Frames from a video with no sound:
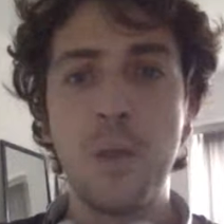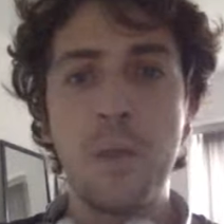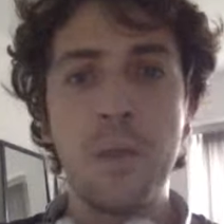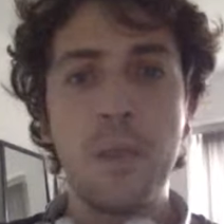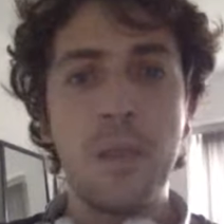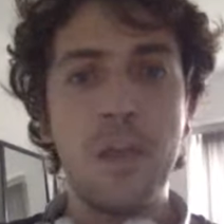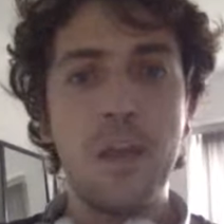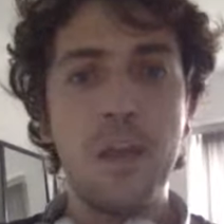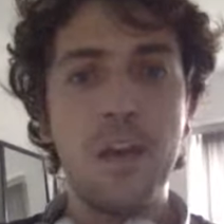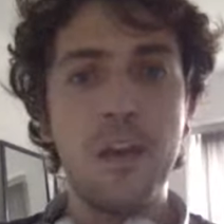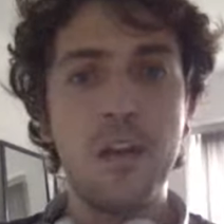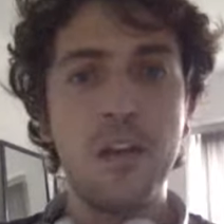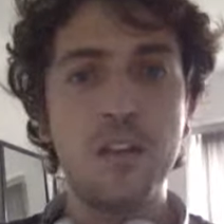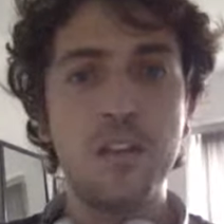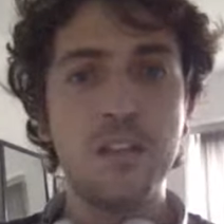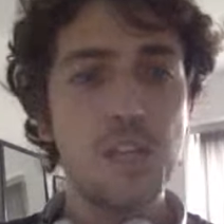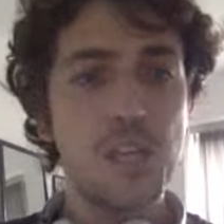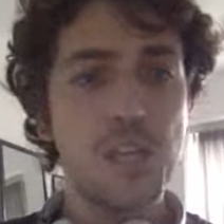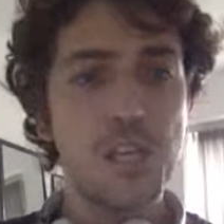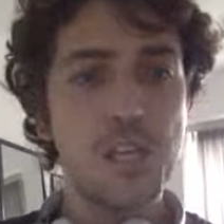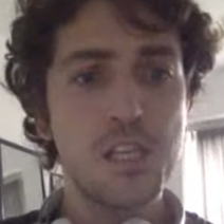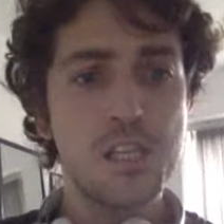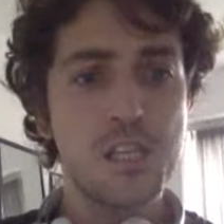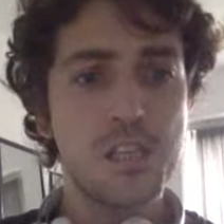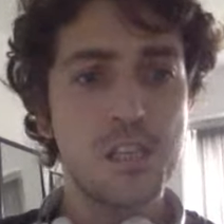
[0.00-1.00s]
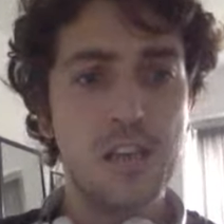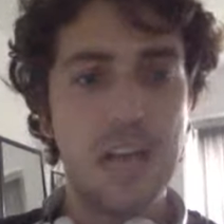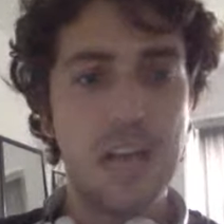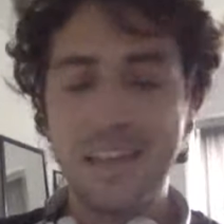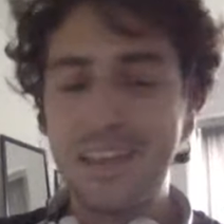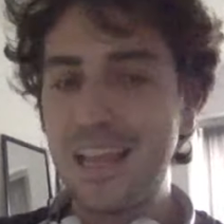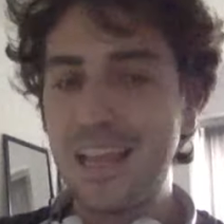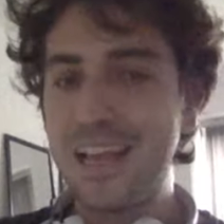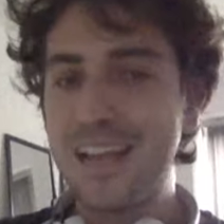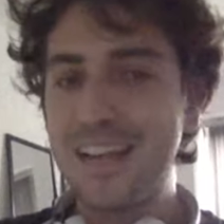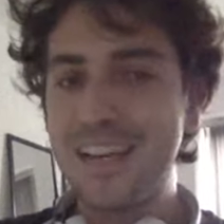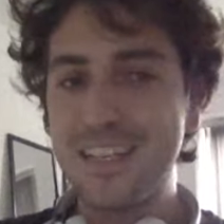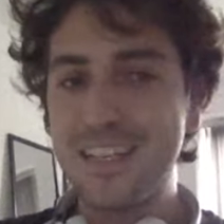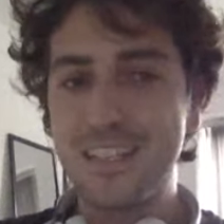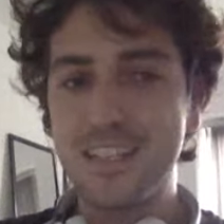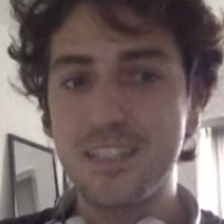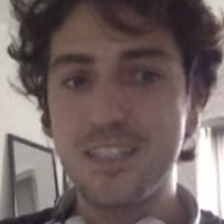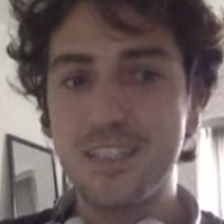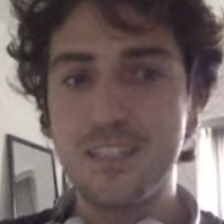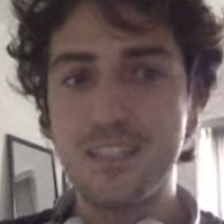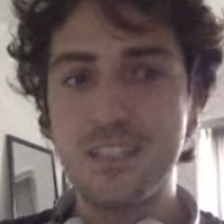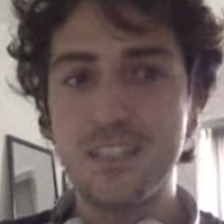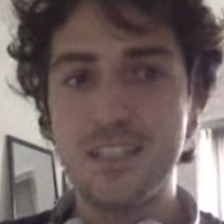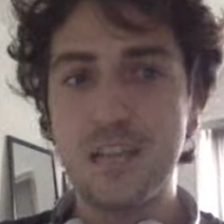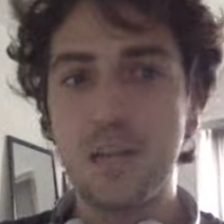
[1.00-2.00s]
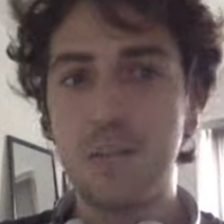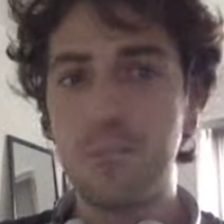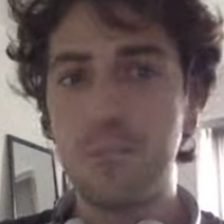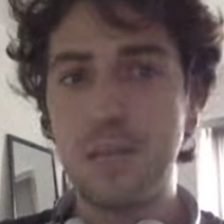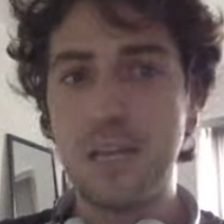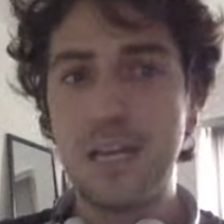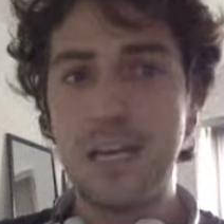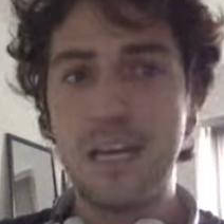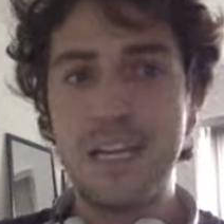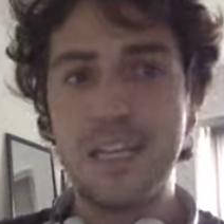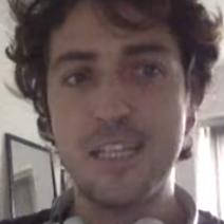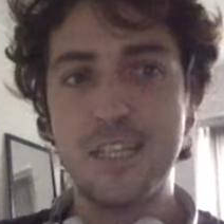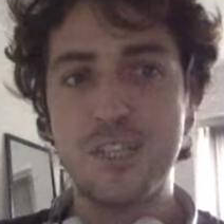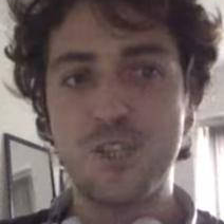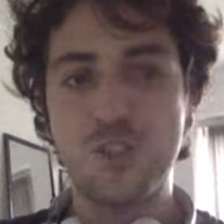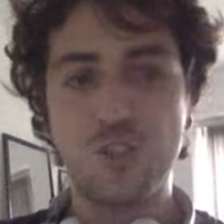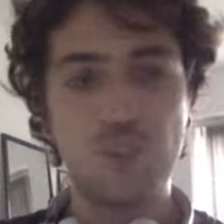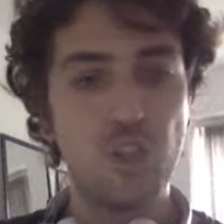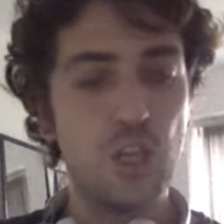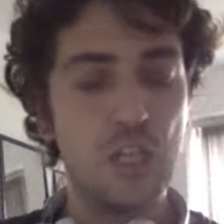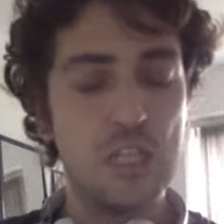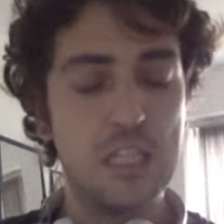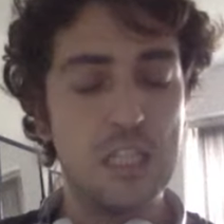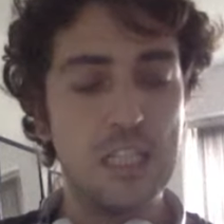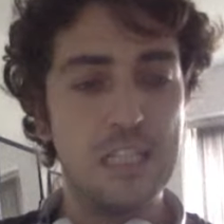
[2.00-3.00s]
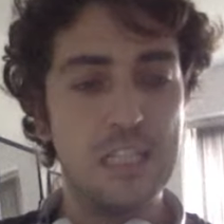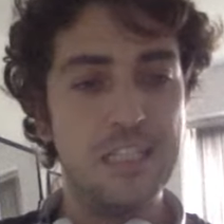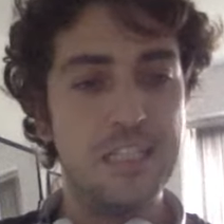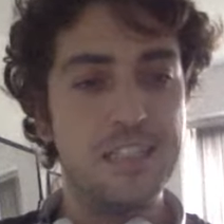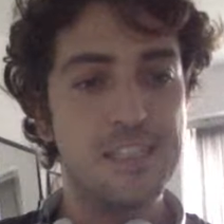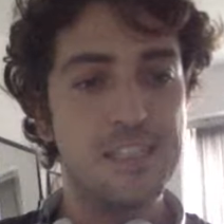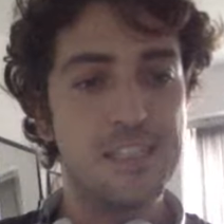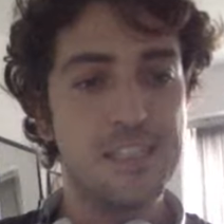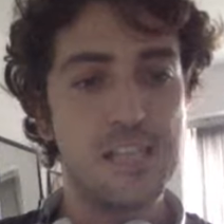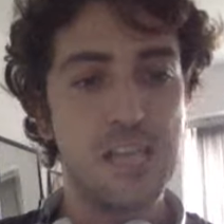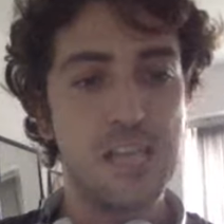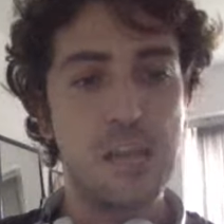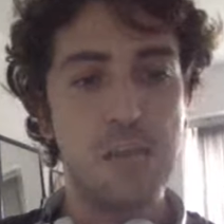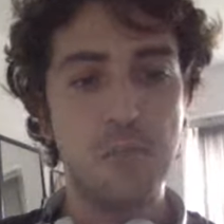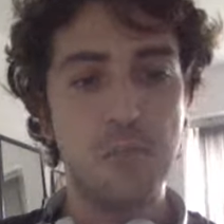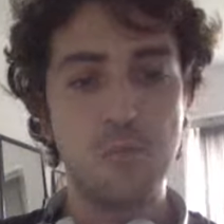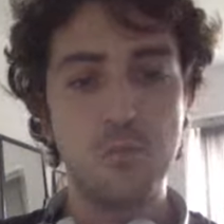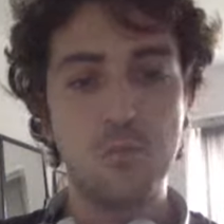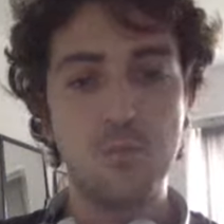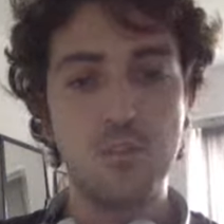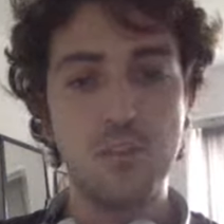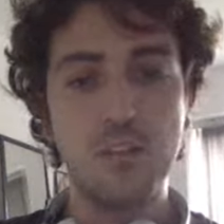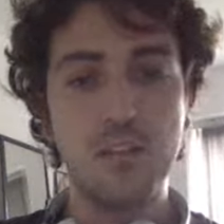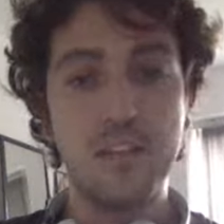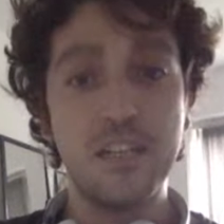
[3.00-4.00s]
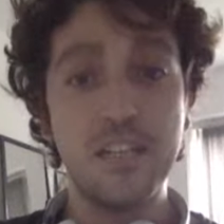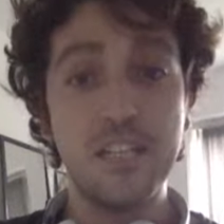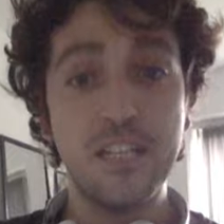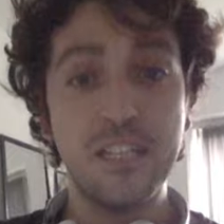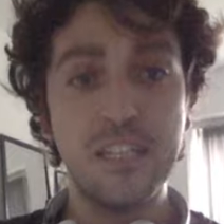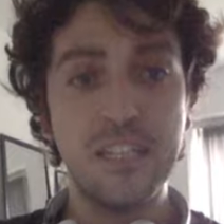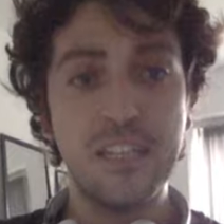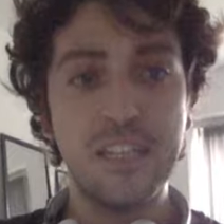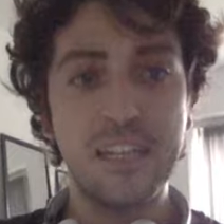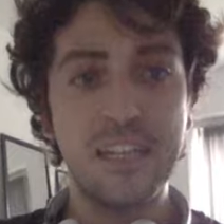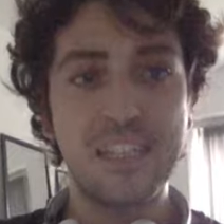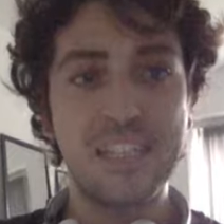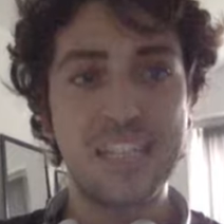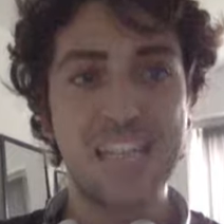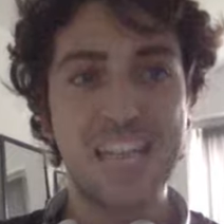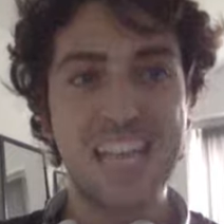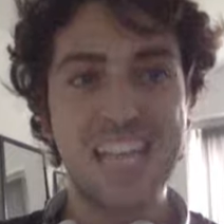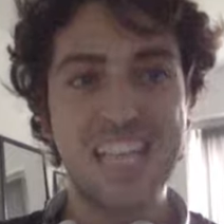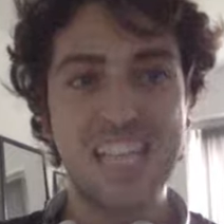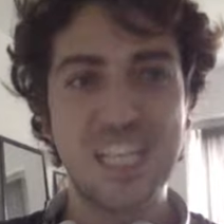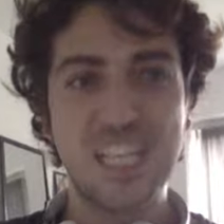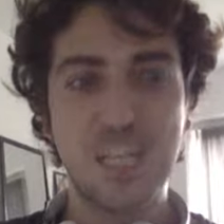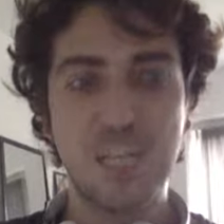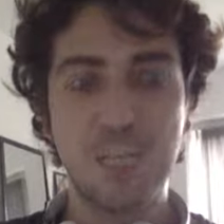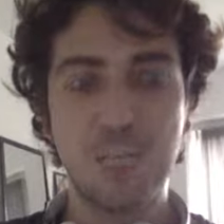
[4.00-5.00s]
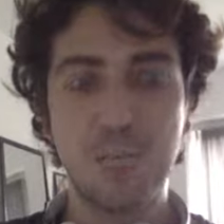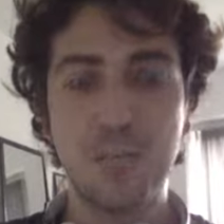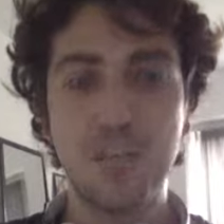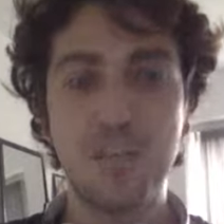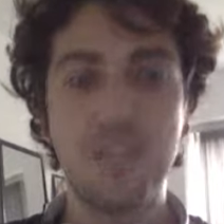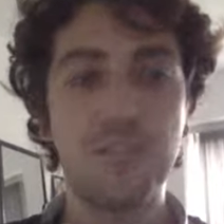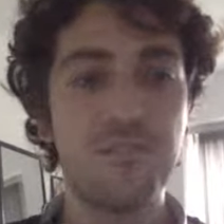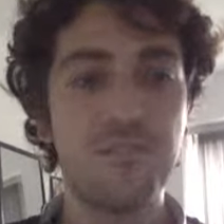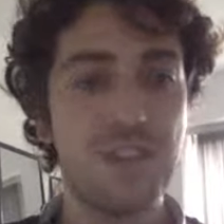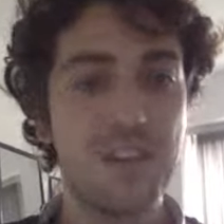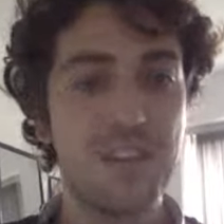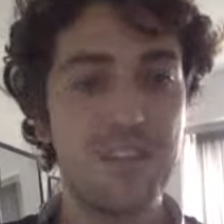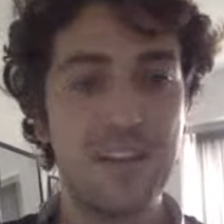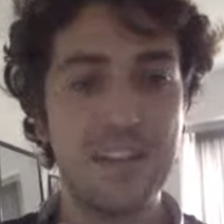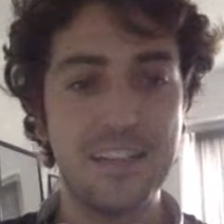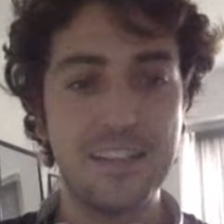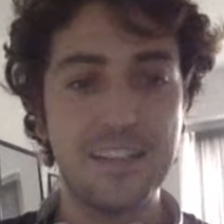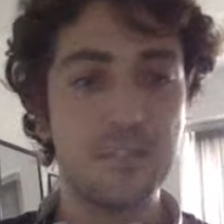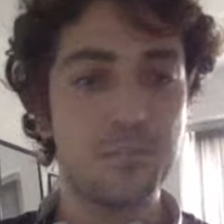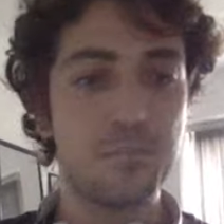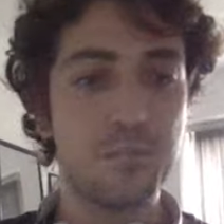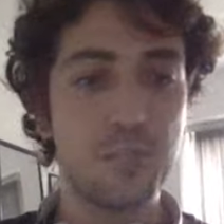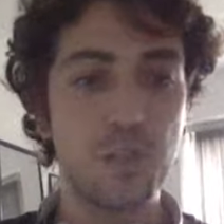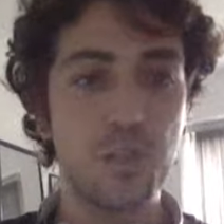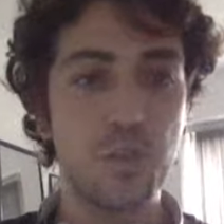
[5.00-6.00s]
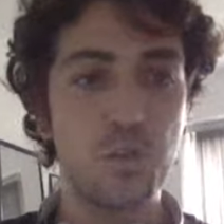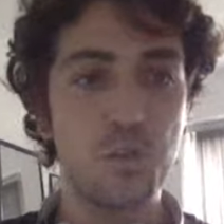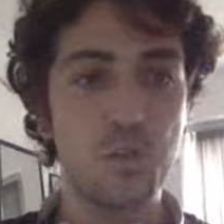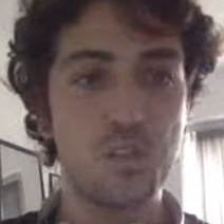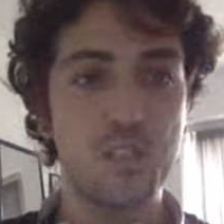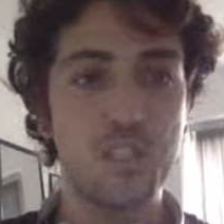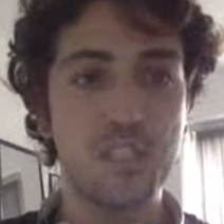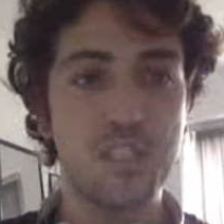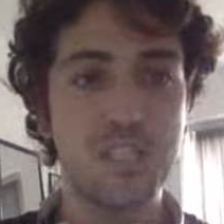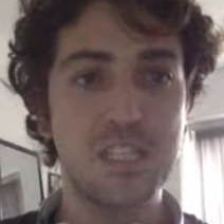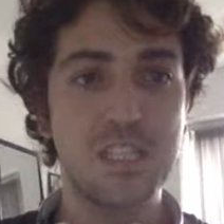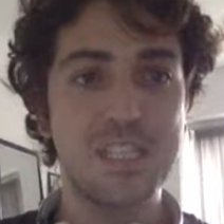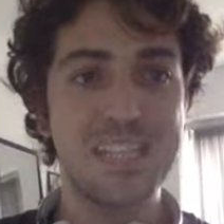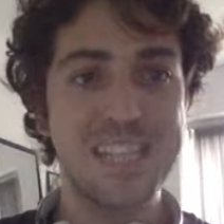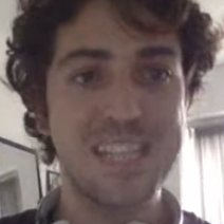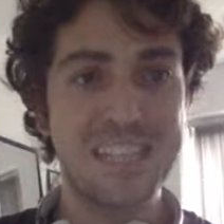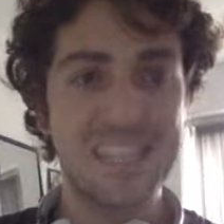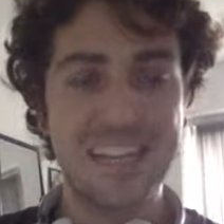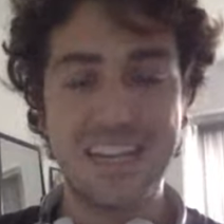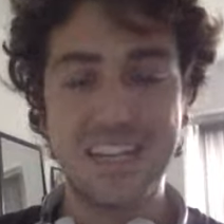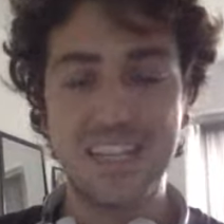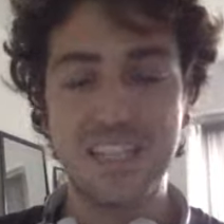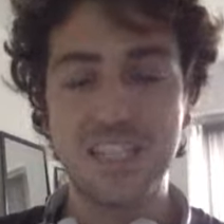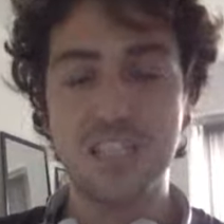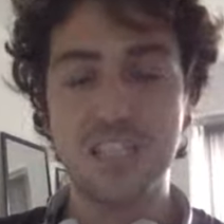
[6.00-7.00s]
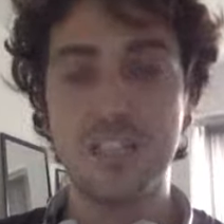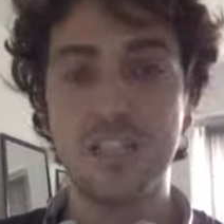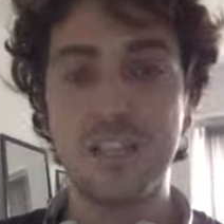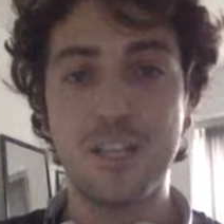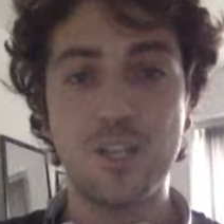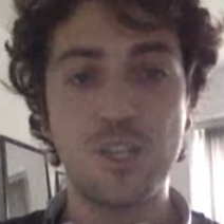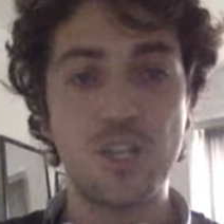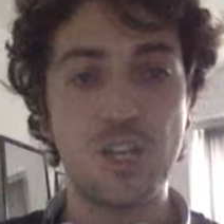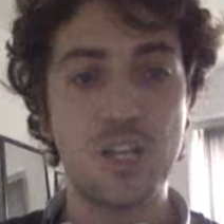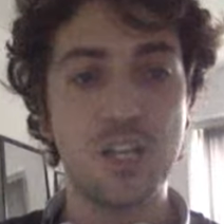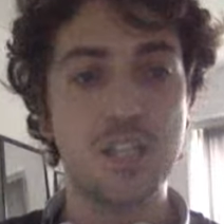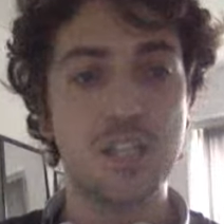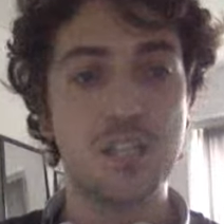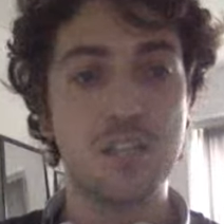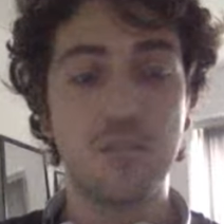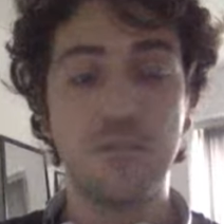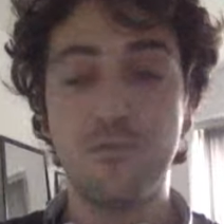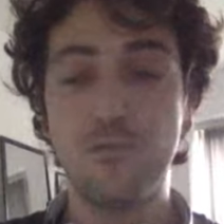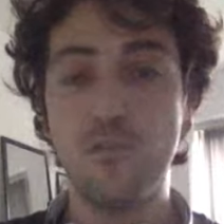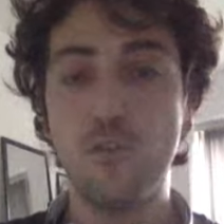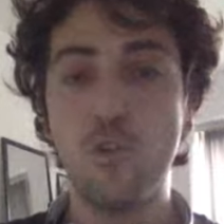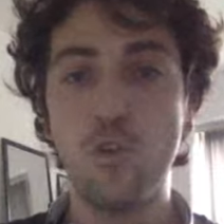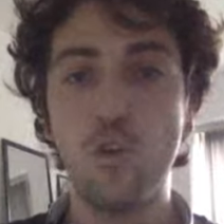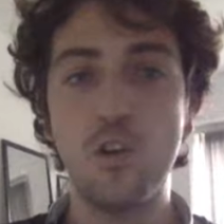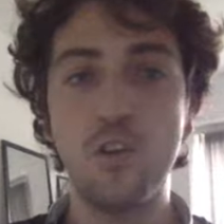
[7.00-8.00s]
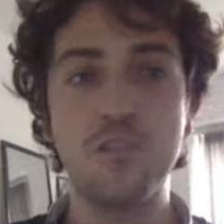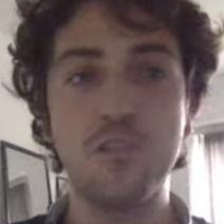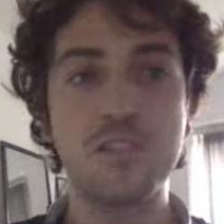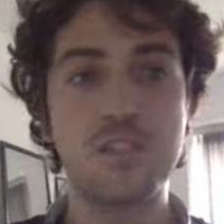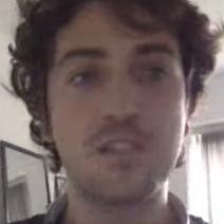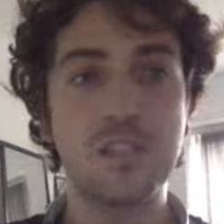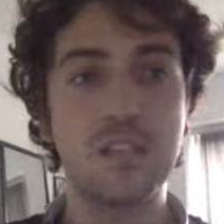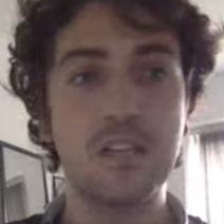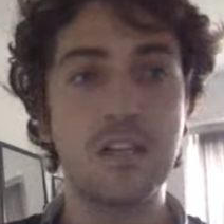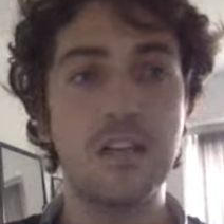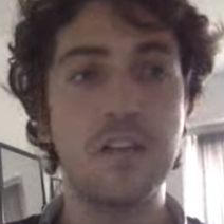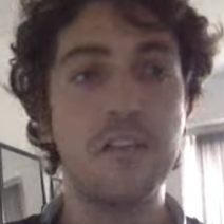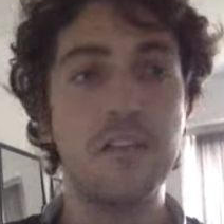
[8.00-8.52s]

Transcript: This analysis applies totally the same to the index S&P 500 because this is a trust that just follows the